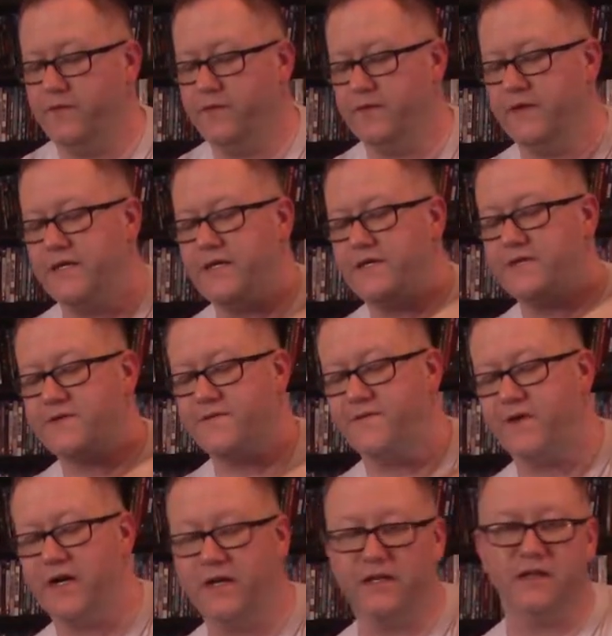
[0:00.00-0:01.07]
these
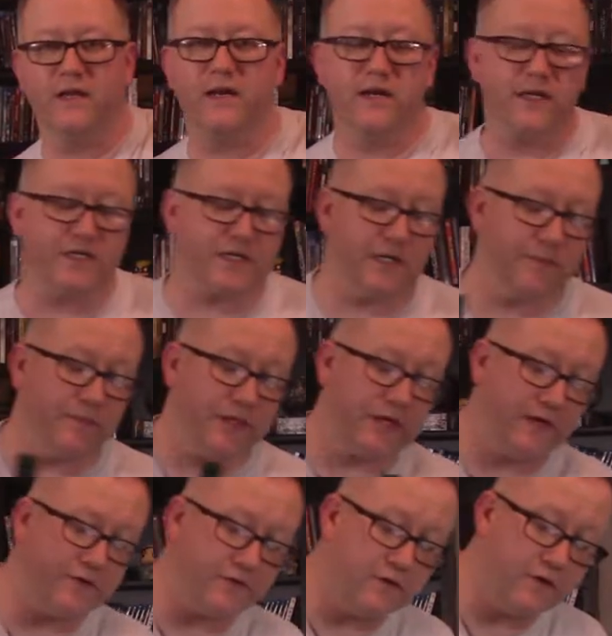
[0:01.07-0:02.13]
fine ladies come
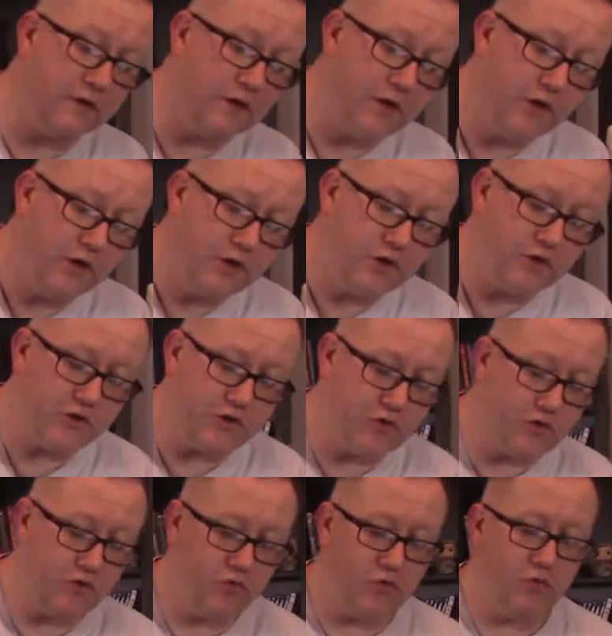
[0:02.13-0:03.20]
together
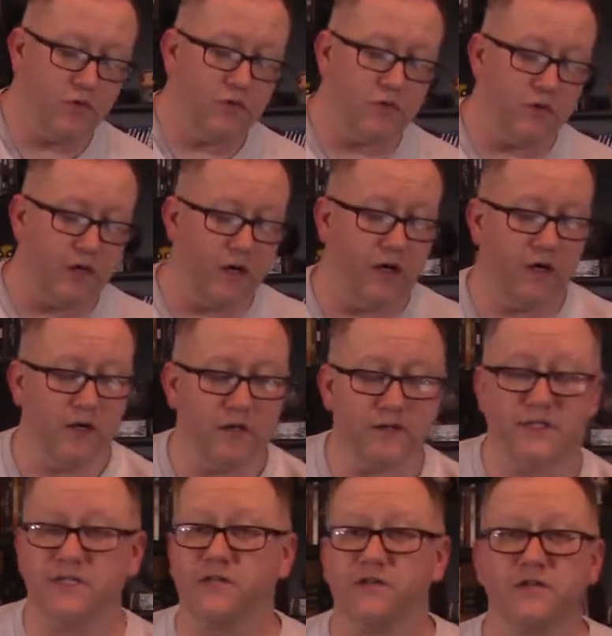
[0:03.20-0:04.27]
to
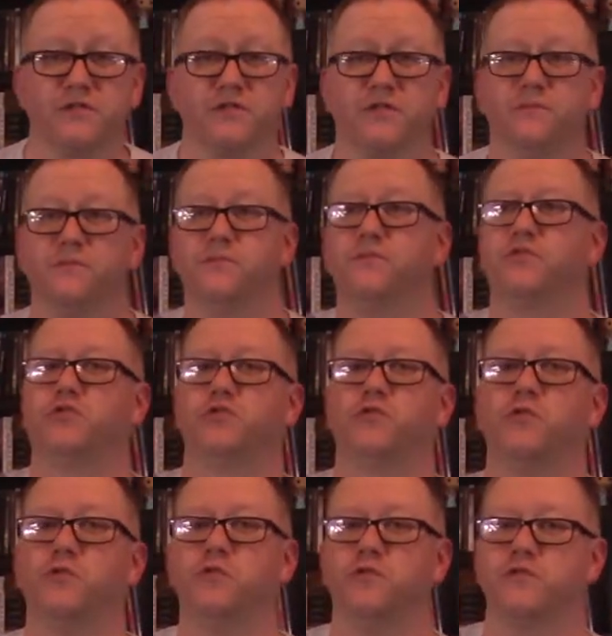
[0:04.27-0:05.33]
steal some
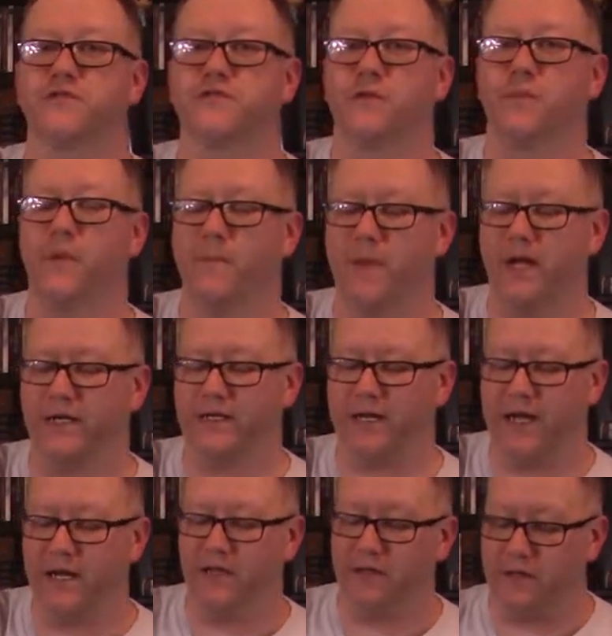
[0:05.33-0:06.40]
jewels from the Met
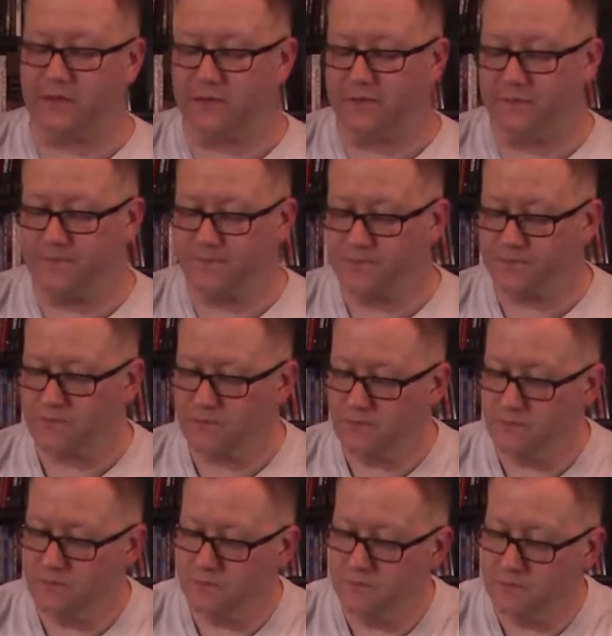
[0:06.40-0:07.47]
Gala.
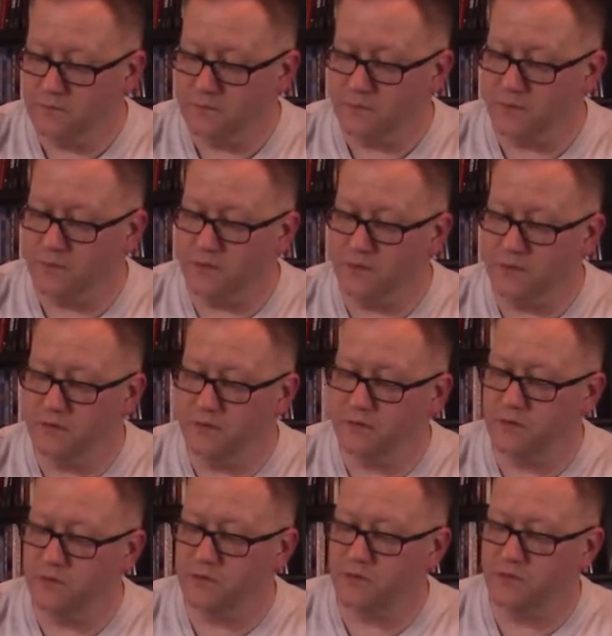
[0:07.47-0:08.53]

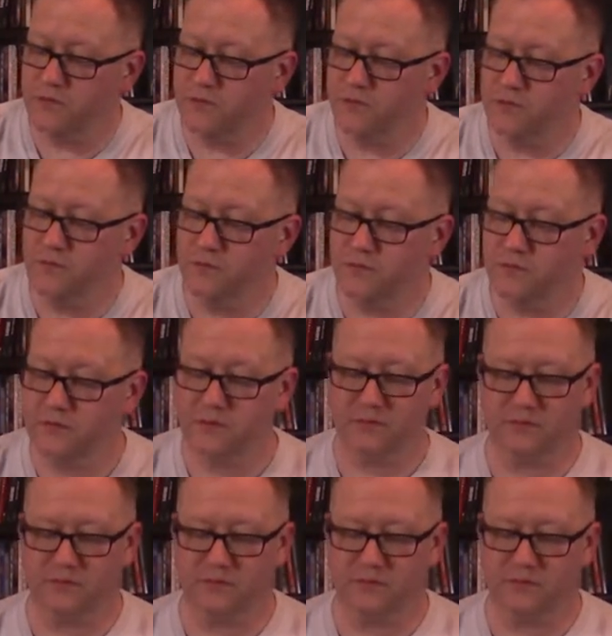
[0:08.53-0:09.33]
One, two.